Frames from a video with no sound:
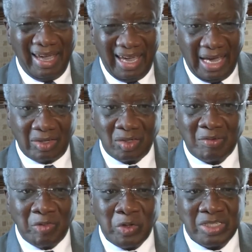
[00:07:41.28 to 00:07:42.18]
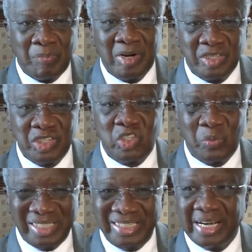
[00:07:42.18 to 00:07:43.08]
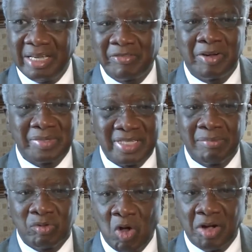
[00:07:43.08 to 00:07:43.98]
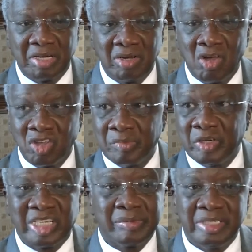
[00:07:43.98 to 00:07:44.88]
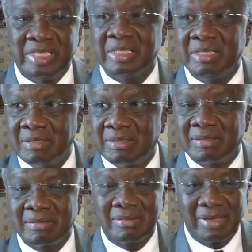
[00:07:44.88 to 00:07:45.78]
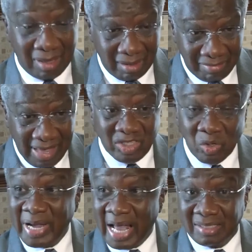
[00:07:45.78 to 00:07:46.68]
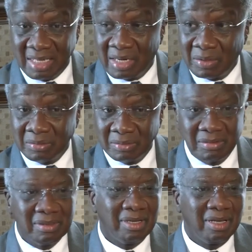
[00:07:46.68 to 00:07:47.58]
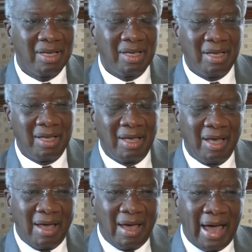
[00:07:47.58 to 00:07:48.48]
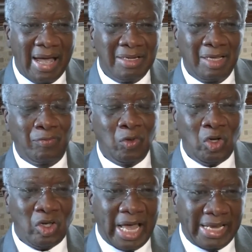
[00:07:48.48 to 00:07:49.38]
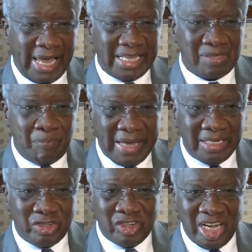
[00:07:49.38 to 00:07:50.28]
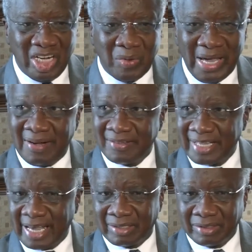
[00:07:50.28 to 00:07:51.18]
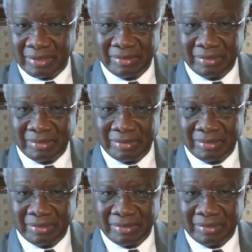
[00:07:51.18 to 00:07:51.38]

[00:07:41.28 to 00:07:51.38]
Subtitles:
8 of those persons will die from some chronic non-communicable disease. That's the reality now. And if you look at expenditure in our health sector,